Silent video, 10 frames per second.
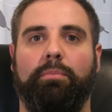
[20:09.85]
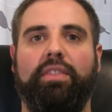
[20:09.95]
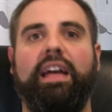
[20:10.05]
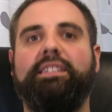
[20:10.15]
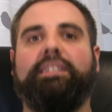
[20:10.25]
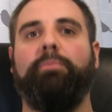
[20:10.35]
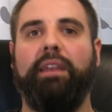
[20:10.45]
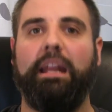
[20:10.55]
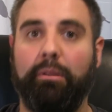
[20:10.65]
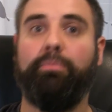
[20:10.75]
but then still
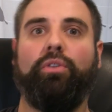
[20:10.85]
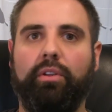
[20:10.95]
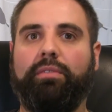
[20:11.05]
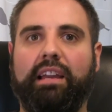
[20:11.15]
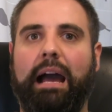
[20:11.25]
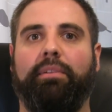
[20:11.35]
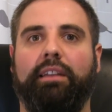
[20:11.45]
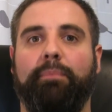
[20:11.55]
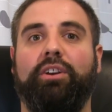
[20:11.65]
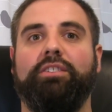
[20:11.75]
being able to put the
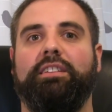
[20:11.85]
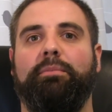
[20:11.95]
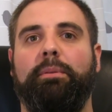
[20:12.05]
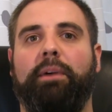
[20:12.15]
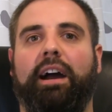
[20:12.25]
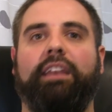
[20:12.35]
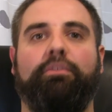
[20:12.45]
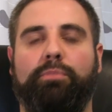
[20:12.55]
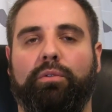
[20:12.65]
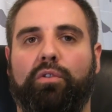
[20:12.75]
capital in because they'd be buying
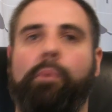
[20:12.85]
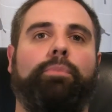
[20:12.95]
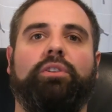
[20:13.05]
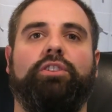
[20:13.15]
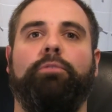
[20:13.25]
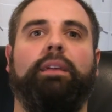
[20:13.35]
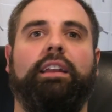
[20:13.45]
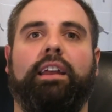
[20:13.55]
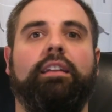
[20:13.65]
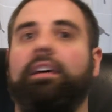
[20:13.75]
Liverpool for 1.2
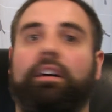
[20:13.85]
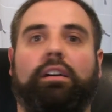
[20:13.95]
billion.